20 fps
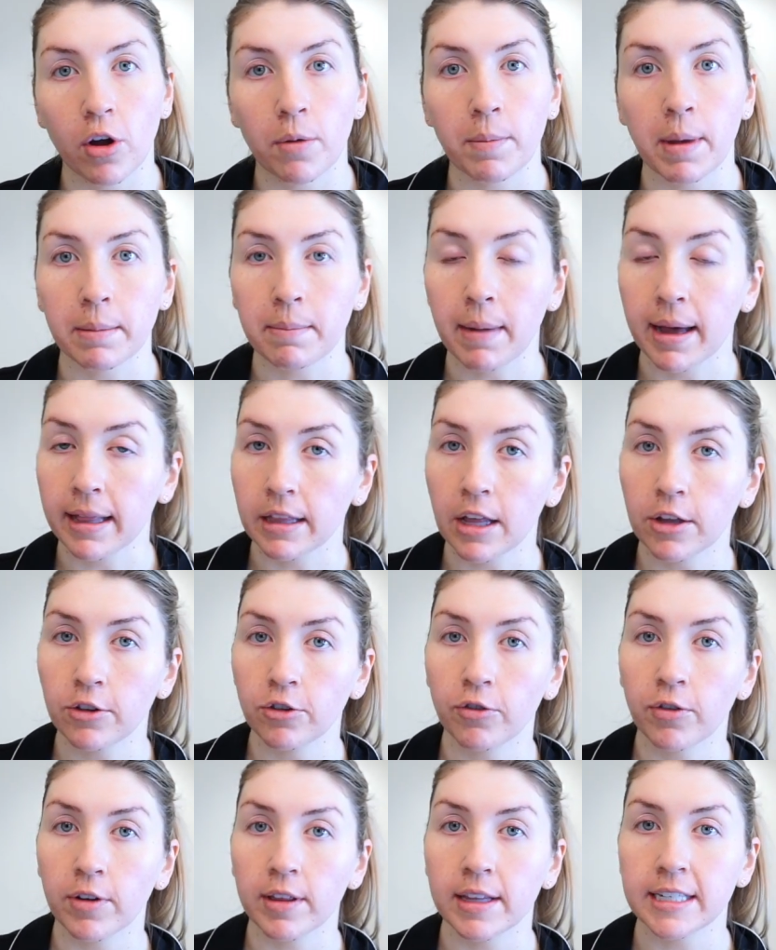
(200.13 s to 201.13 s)
I'll make my
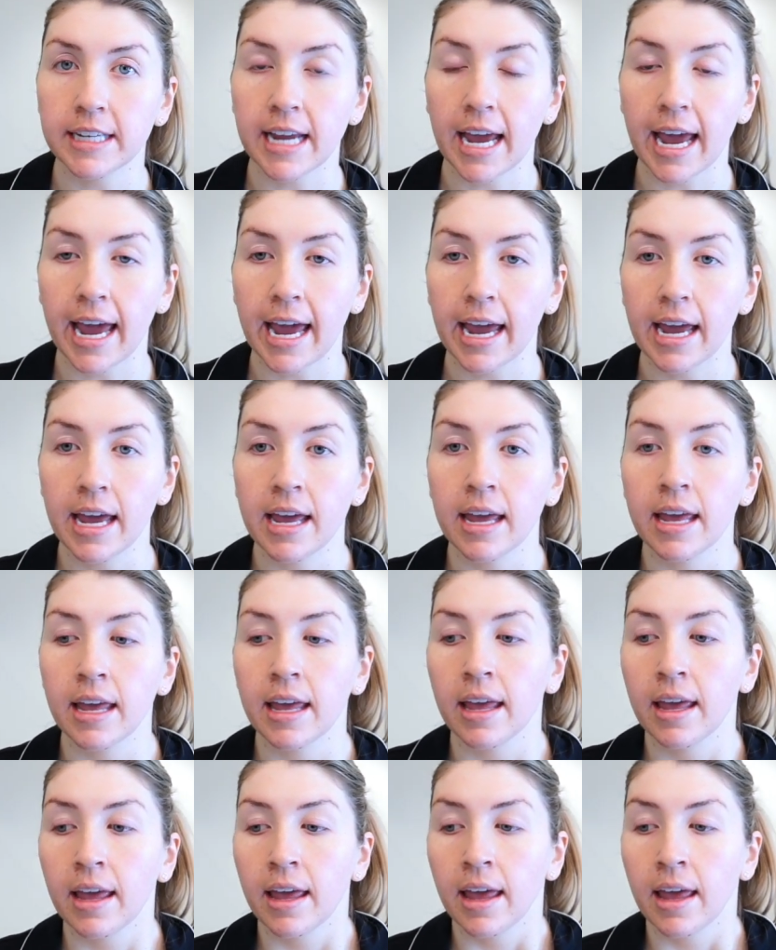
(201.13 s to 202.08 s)
lunch for the day